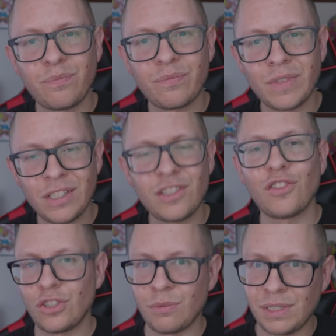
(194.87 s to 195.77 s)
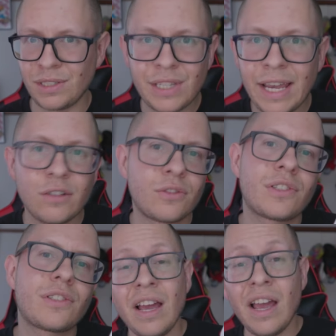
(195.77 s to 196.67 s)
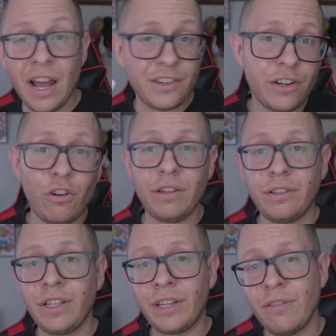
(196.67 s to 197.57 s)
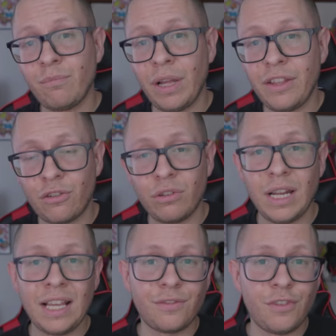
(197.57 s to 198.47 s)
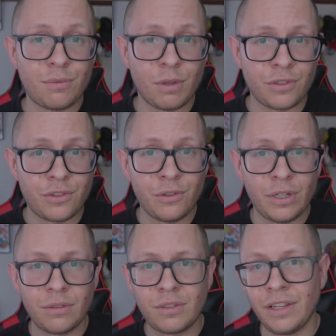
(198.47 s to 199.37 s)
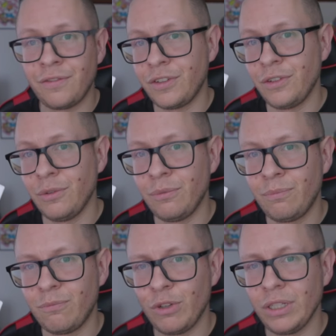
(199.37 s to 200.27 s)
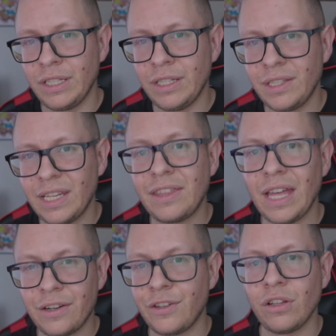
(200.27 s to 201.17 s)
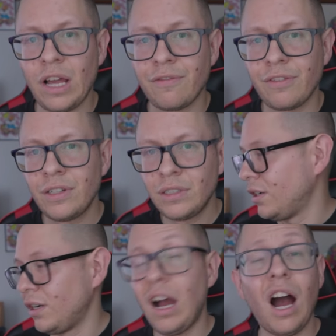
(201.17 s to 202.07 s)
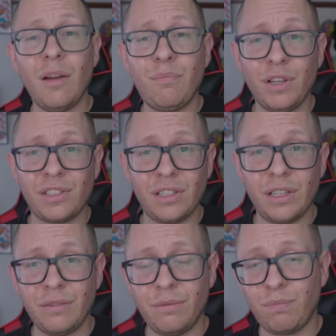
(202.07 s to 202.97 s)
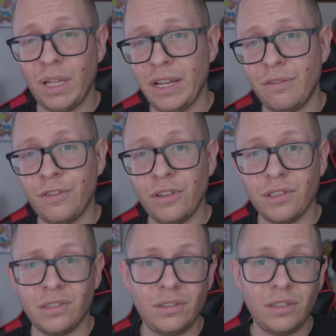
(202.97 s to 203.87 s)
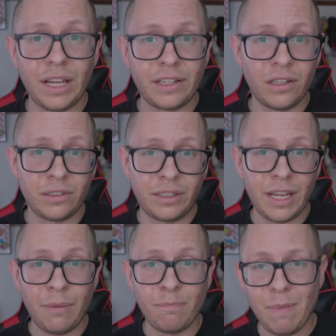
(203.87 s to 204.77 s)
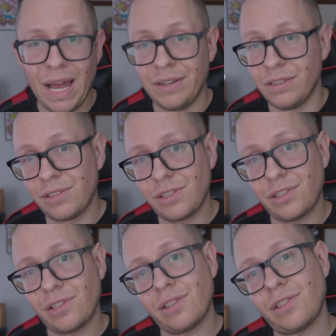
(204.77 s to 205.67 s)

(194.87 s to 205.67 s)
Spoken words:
It's as awesome as it sounds. And you know what? You can even play through it as a first-person shooter if you really need that in your life. I personally play it for the light gun game madness.